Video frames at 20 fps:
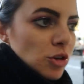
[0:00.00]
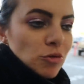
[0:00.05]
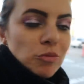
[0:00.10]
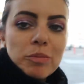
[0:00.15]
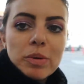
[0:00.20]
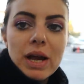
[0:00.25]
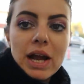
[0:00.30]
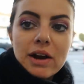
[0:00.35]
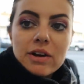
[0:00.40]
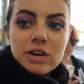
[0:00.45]

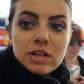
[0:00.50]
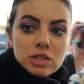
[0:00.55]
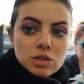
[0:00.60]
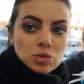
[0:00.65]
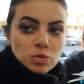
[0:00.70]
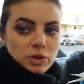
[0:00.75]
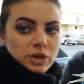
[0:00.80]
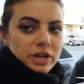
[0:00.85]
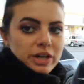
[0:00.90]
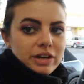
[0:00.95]
cute
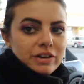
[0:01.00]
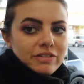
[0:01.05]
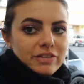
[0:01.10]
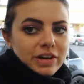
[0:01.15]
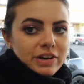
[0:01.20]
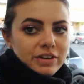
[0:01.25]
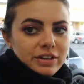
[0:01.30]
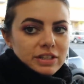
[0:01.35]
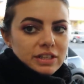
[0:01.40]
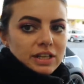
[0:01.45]
parrots. We're here
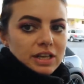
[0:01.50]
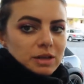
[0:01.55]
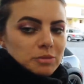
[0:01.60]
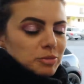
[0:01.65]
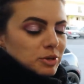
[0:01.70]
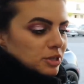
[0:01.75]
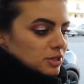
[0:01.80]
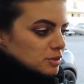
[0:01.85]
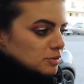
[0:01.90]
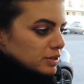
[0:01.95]
very late
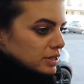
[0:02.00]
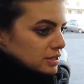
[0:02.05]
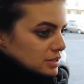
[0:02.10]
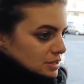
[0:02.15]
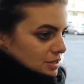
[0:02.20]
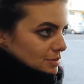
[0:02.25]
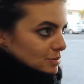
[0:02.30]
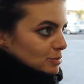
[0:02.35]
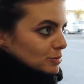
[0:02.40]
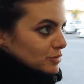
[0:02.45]
because we
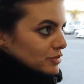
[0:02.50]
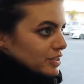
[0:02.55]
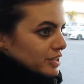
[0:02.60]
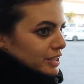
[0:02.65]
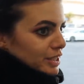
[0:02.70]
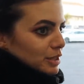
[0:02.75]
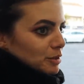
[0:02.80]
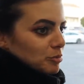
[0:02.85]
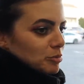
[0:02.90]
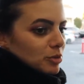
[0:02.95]
had some
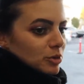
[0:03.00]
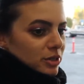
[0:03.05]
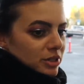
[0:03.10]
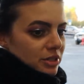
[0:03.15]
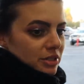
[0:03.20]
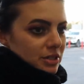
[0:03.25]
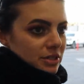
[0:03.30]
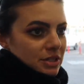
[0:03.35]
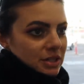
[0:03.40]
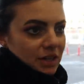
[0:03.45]
very
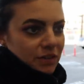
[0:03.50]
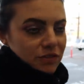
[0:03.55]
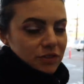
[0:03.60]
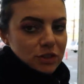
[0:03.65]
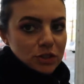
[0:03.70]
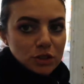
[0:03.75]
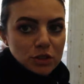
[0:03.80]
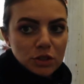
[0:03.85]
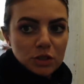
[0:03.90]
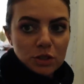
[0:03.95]
important
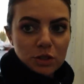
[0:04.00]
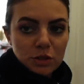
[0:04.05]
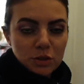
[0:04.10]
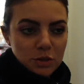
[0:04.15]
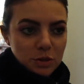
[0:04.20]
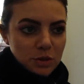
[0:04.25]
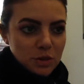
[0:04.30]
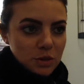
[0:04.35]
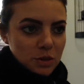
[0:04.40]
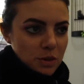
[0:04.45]
stuff to do. Oh,
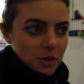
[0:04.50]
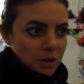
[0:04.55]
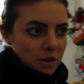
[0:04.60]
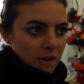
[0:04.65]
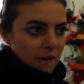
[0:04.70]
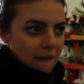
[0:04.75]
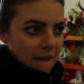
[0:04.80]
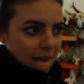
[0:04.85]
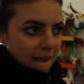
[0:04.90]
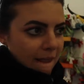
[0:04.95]

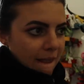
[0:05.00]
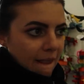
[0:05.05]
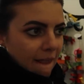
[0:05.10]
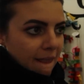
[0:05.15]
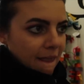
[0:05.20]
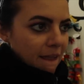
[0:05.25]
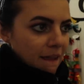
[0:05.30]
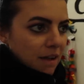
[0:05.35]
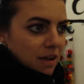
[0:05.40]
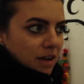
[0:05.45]

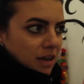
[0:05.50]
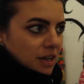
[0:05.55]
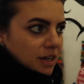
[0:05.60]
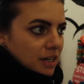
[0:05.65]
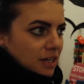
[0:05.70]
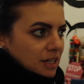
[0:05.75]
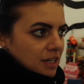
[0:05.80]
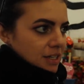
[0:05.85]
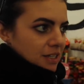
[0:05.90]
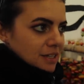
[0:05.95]
yeah, I
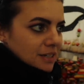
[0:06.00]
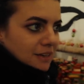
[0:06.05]
knew she'd